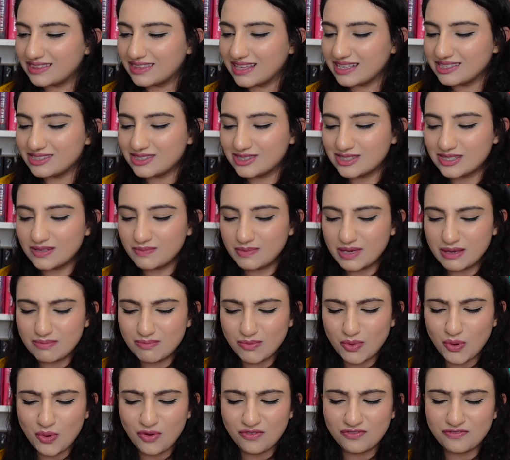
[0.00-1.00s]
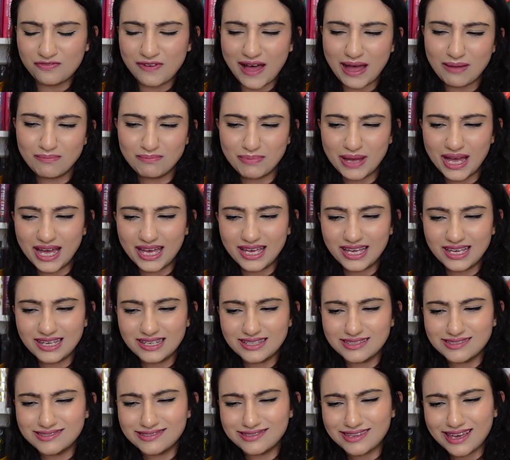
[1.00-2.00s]
this to be more
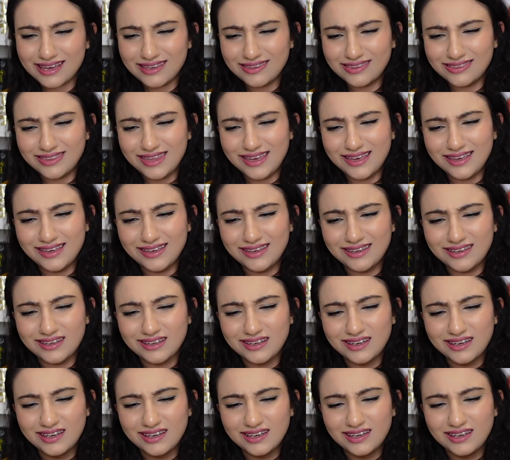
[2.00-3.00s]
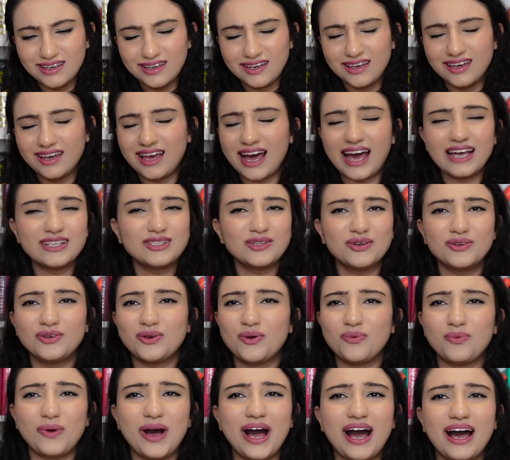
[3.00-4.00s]
vampires, I think. I don't know
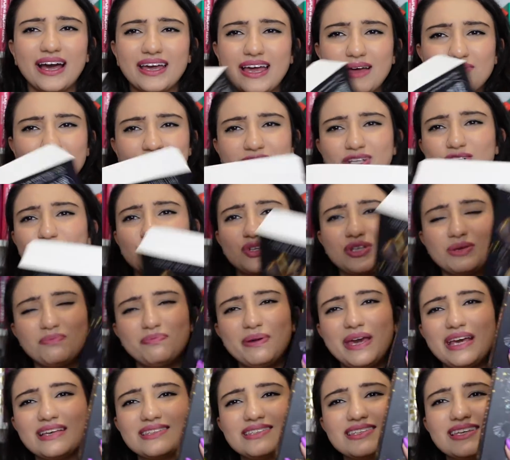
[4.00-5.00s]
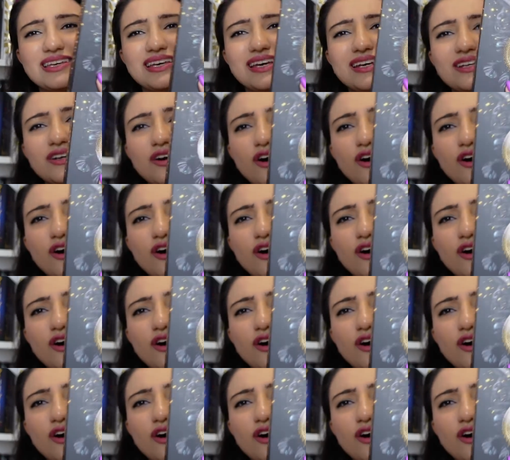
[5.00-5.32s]
why. I'm literally basing it